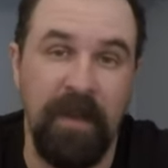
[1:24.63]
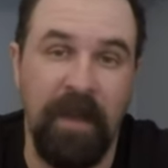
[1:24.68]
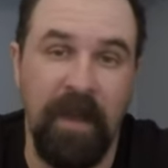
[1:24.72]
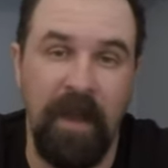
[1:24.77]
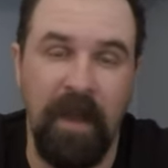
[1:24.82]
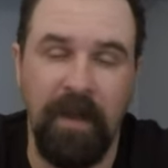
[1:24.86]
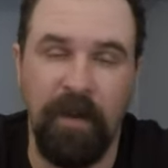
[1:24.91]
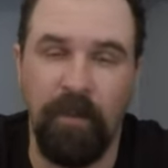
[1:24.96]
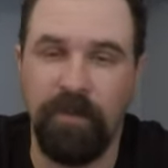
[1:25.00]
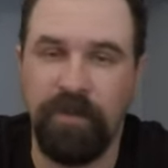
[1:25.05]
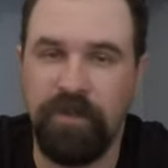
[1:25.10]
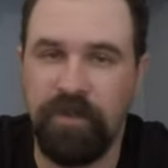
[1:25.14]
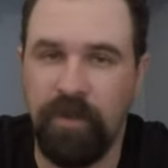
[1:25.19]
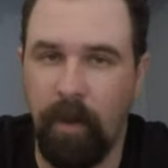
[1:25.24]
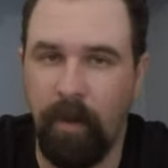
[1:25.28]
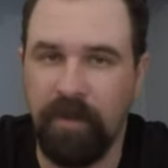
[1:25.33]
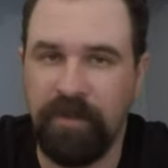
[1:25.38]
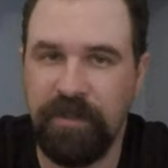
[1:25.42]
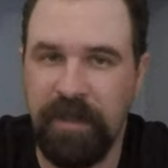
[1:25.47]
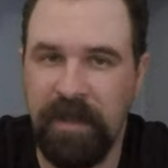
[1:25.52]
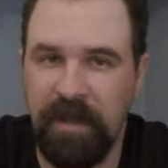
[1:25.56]
And it was
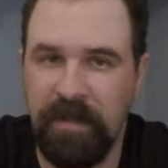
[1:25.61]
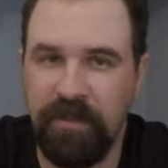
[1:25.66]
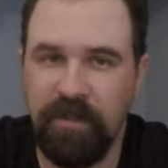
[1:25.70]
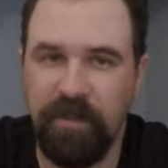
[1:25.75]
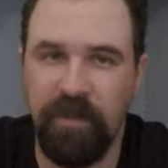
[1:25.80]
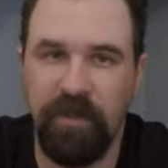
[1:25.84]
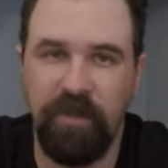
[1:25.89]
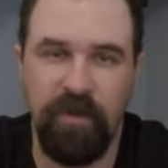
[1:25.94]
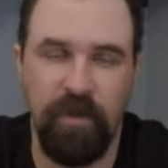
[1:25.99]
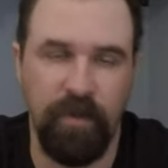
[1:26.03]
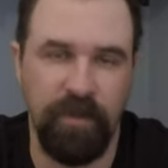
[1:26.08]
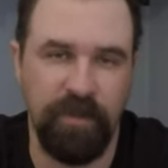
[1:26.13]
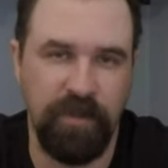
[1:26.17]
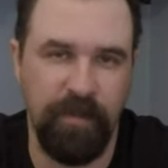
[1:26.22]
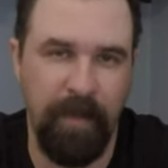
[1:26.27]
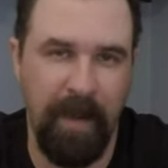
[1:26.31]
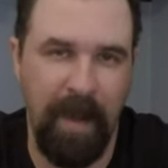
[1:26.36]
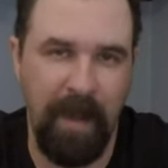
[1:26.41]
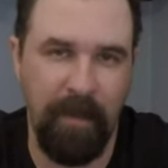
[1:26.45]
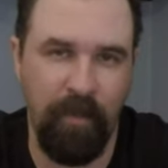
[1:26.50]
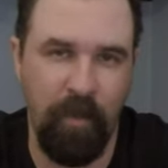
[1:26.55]
so much easier to do with
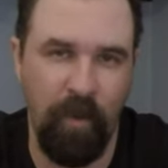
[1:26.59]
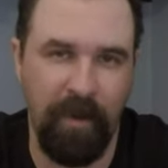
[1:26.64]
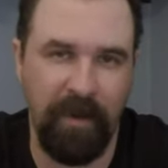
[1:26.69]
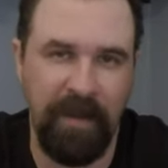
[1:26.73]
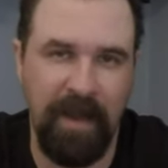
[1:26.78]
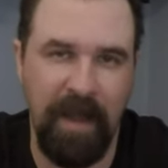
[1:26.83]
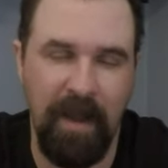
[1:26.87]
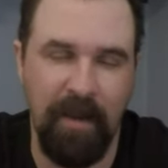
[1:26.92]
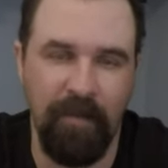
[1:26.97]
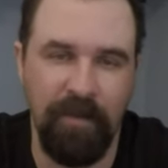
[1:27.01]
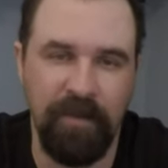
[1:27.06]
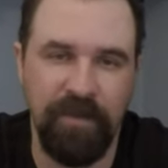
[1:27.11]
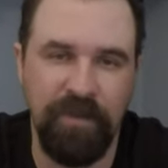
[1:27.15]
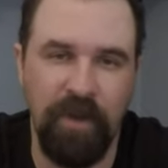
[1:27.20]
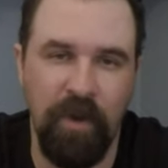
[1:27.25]
spy point cameras.